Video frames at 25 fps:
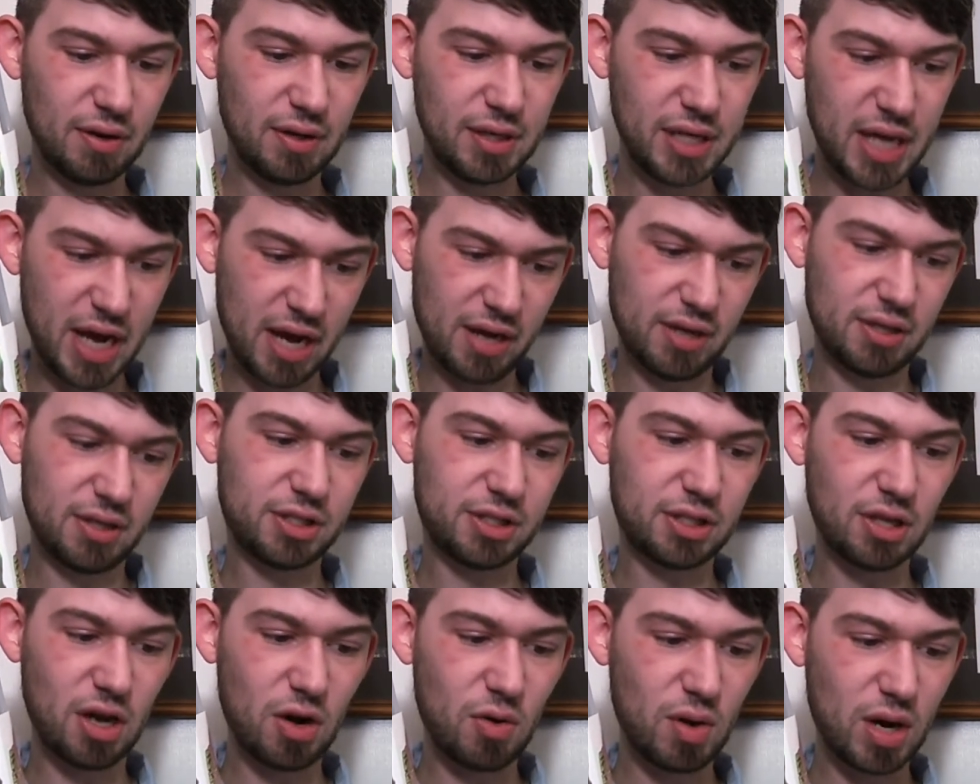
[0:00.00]
yeah,
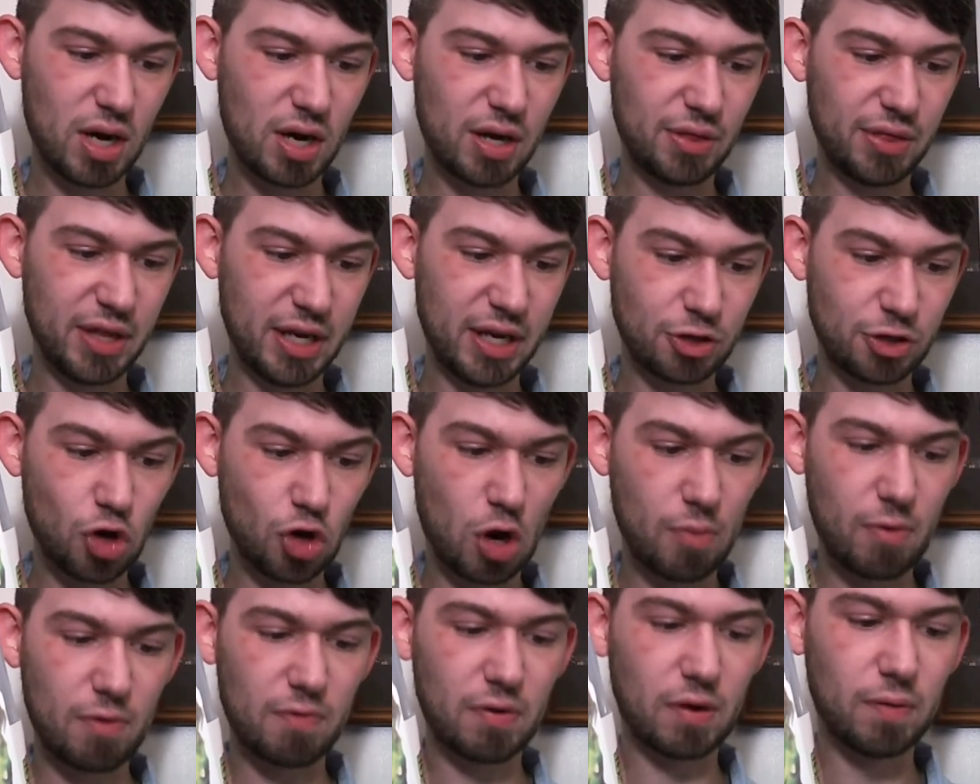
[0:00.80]
so in
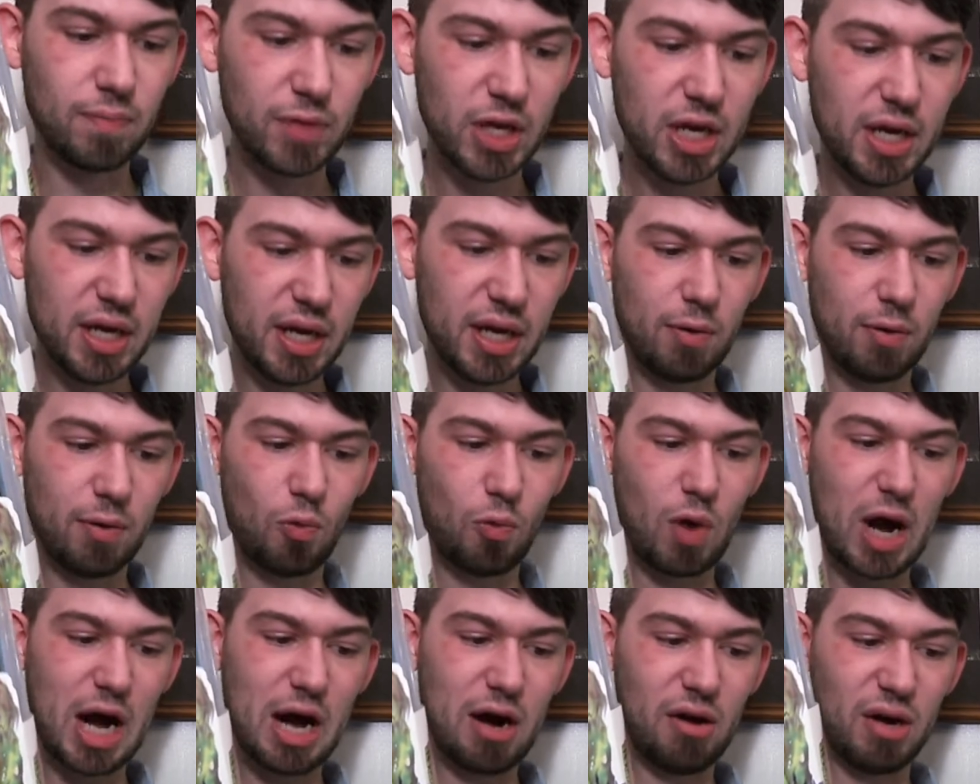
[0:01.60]
Tromaville.
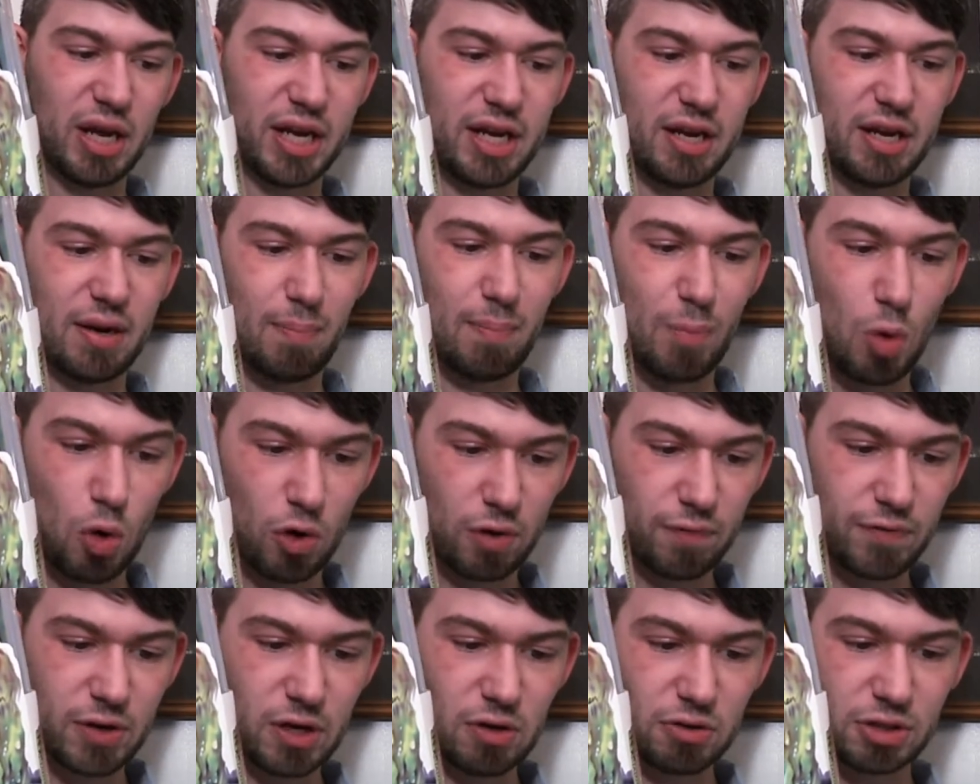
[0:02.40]
While in a
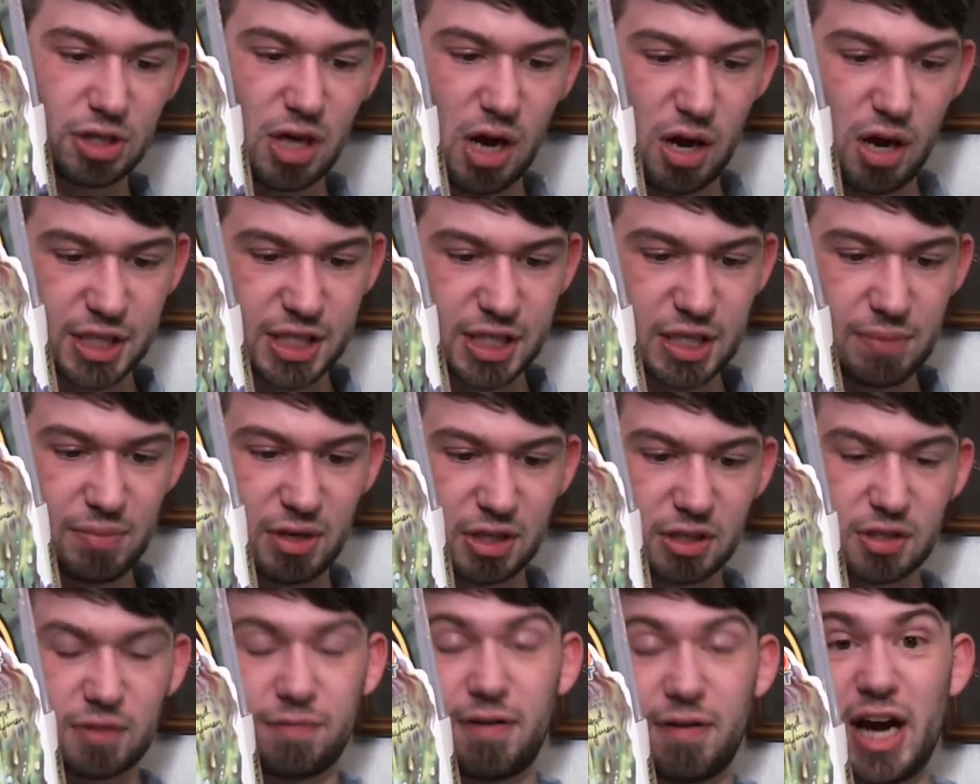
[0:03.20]
Mortville, Toxie
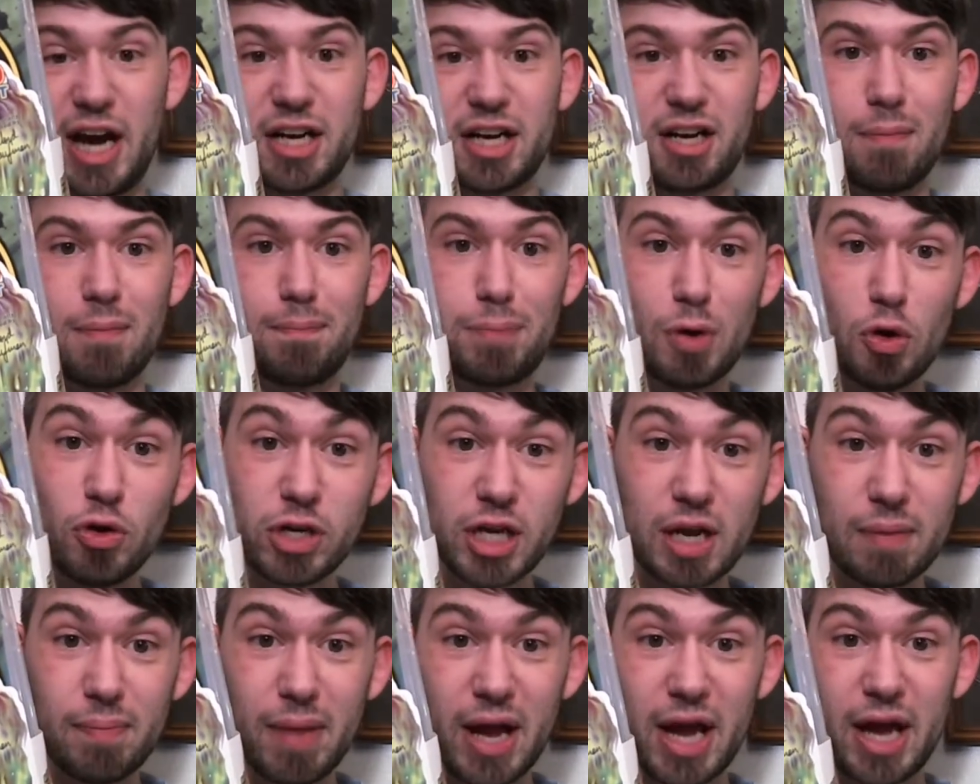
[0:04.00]
must fight
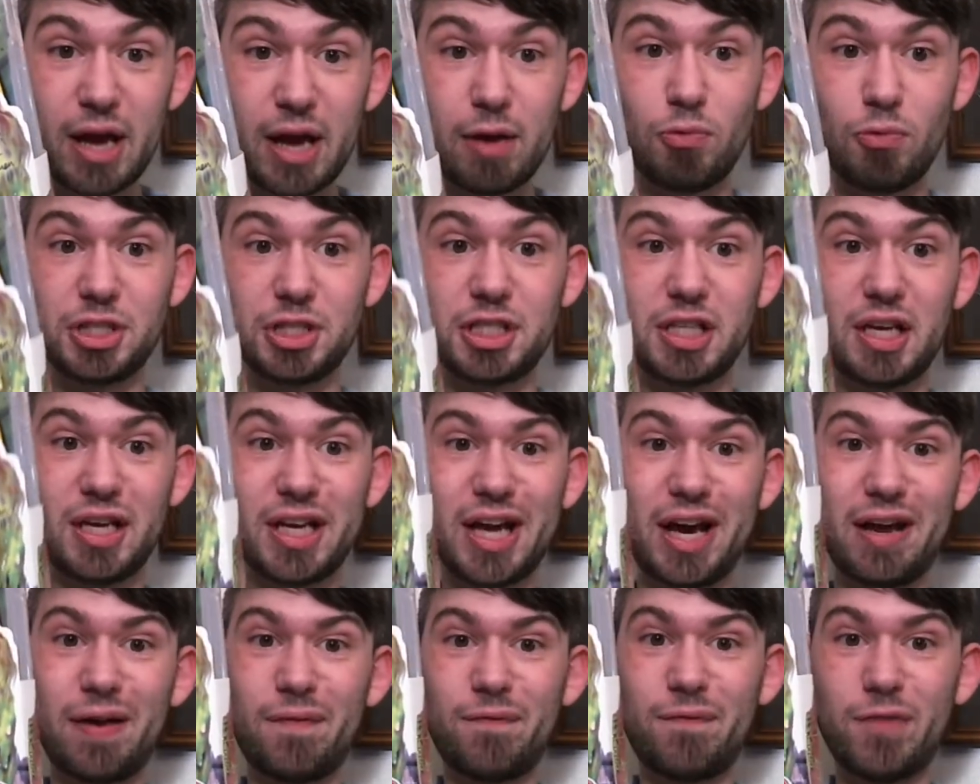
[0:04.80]
Kabuki-man, which they
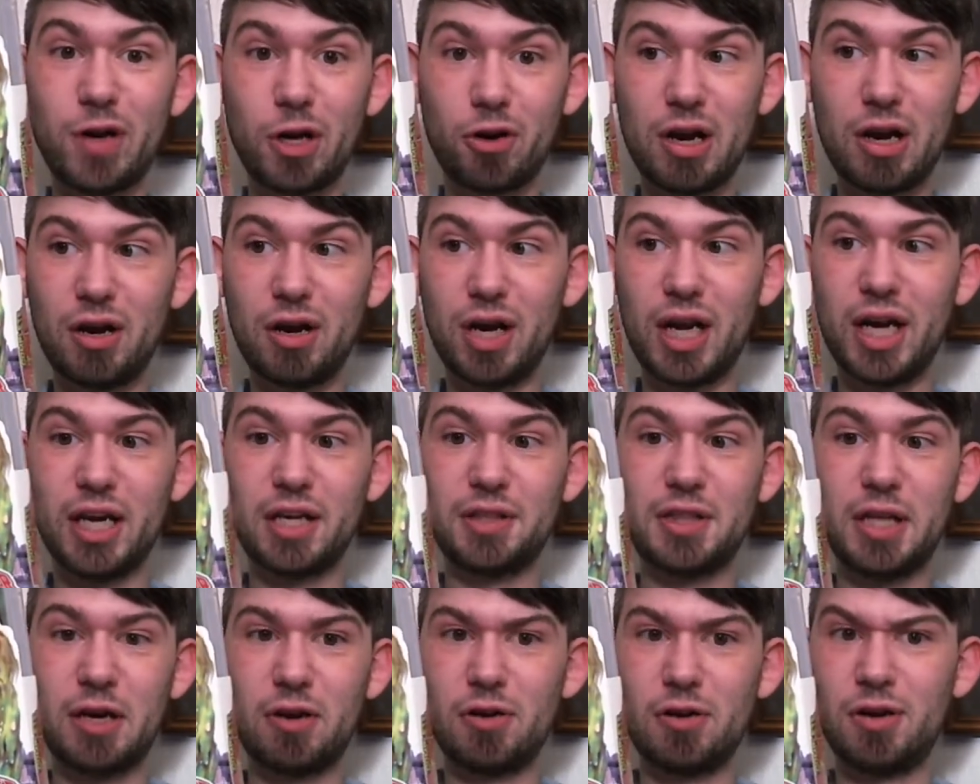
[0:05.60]
kind of figure out
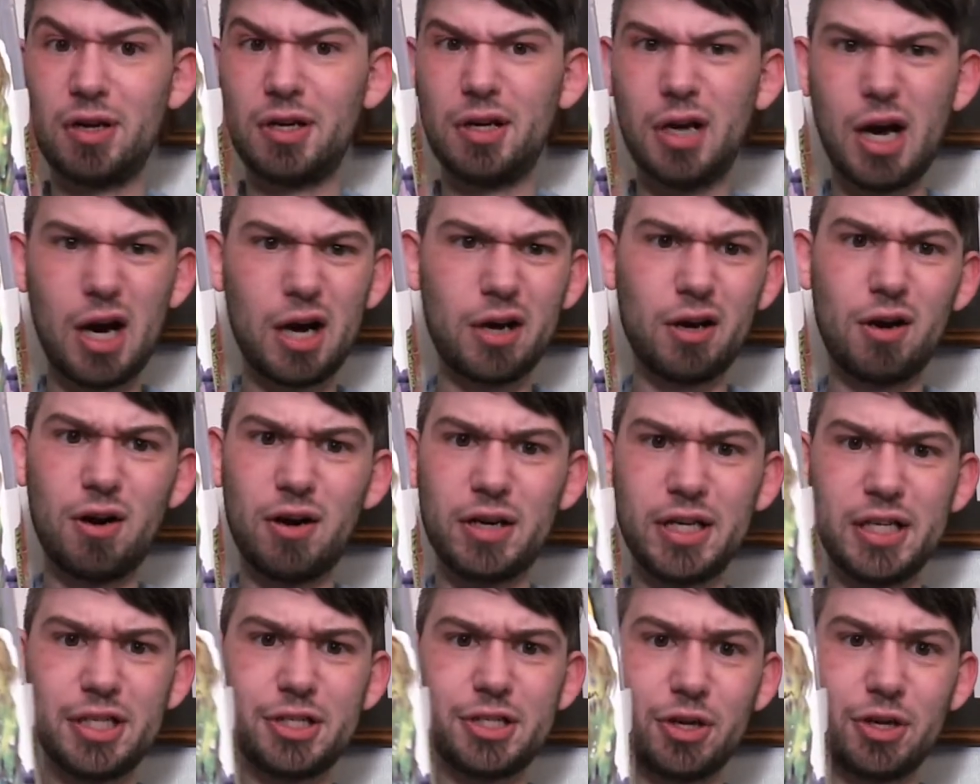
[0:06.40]
like they're not
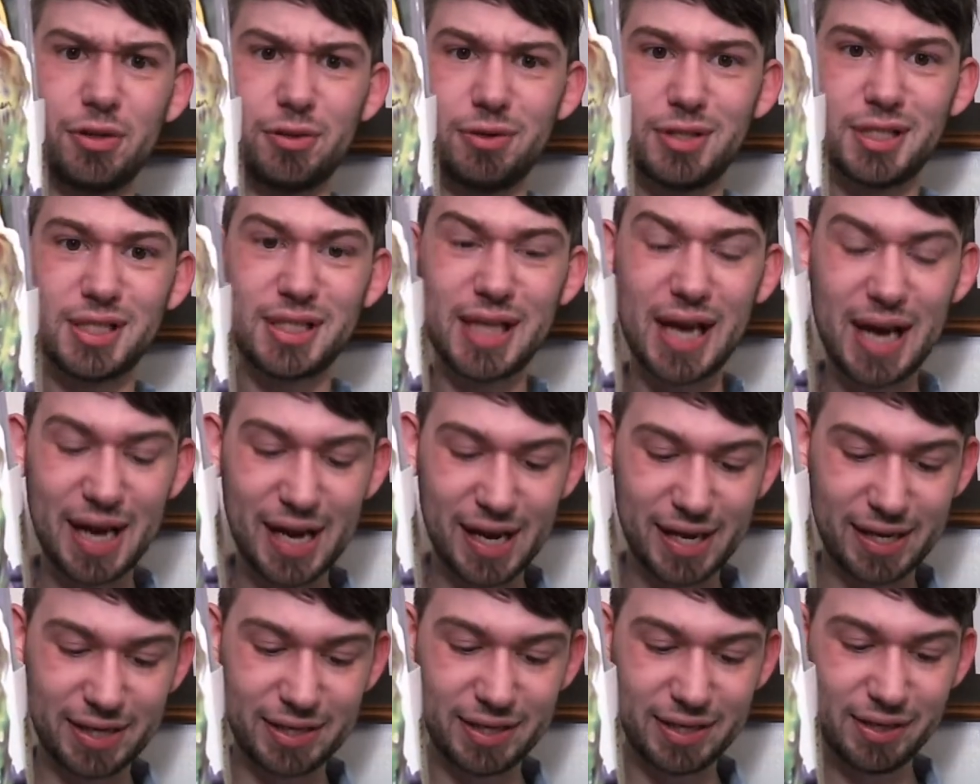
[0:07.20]
on each other's
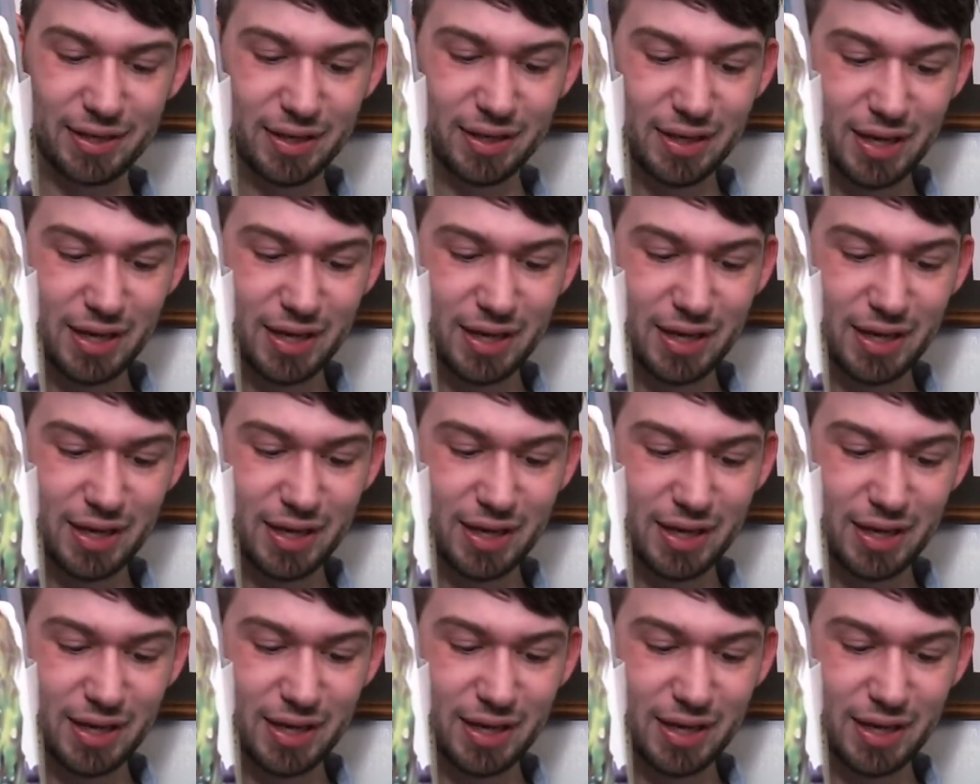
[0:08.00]
side.